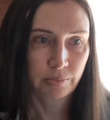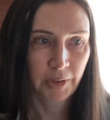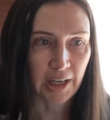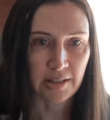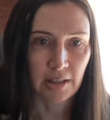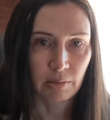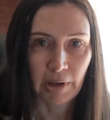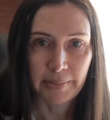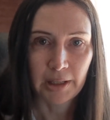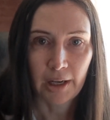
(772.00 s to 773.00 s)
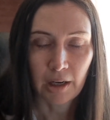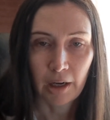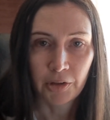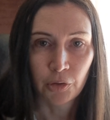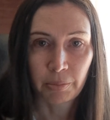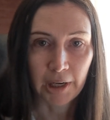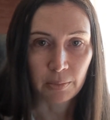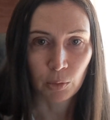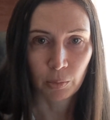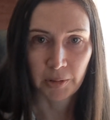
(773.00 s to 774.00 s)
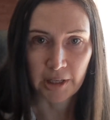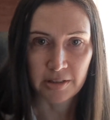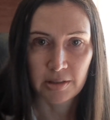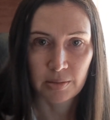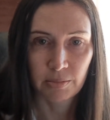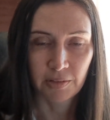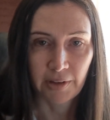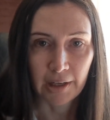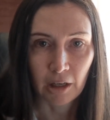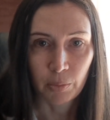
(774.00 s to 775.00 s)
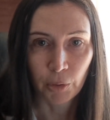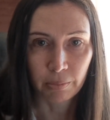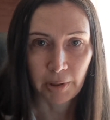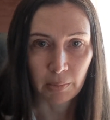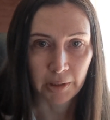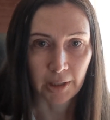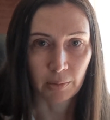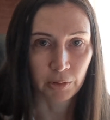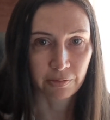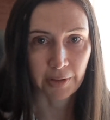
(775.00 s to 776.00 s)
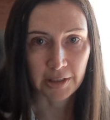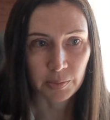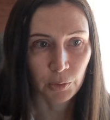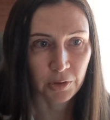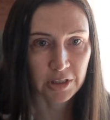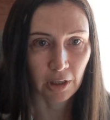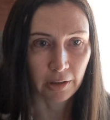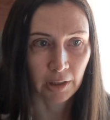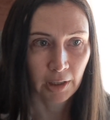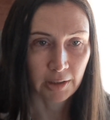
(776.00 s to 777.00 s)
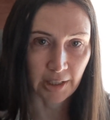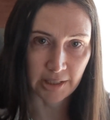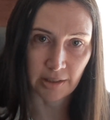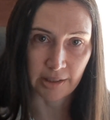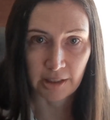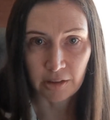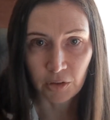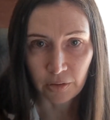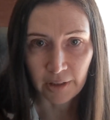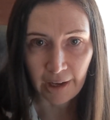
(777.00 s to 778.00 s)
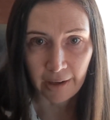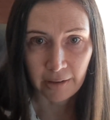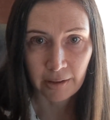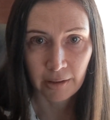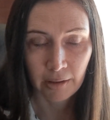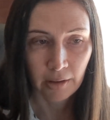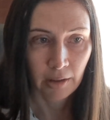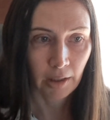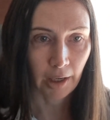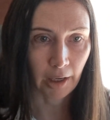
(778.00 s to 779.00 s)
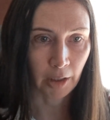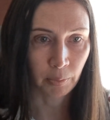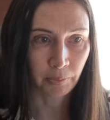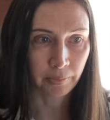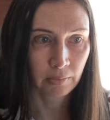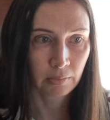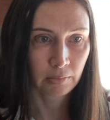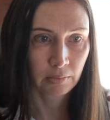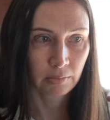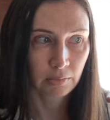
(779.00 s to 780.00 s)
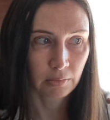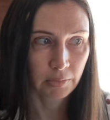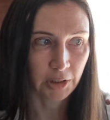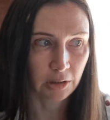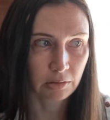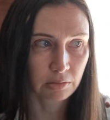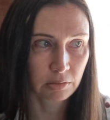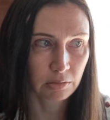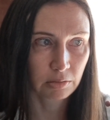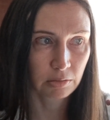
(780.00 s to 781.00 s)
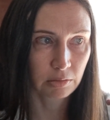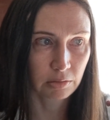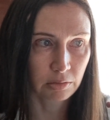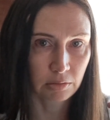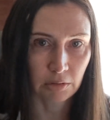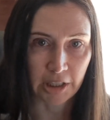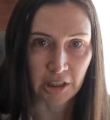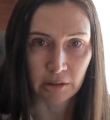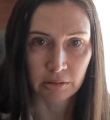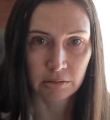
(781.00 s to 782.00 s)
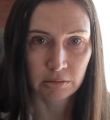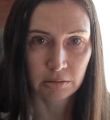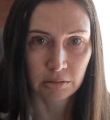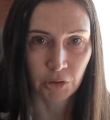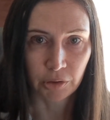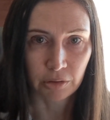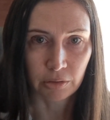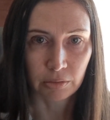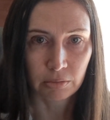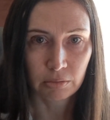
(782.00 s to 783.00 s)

guessing maybe like 100 people plus the fact that I put it public up on Facebook. So, yes, I did do that. Um, but I didn't do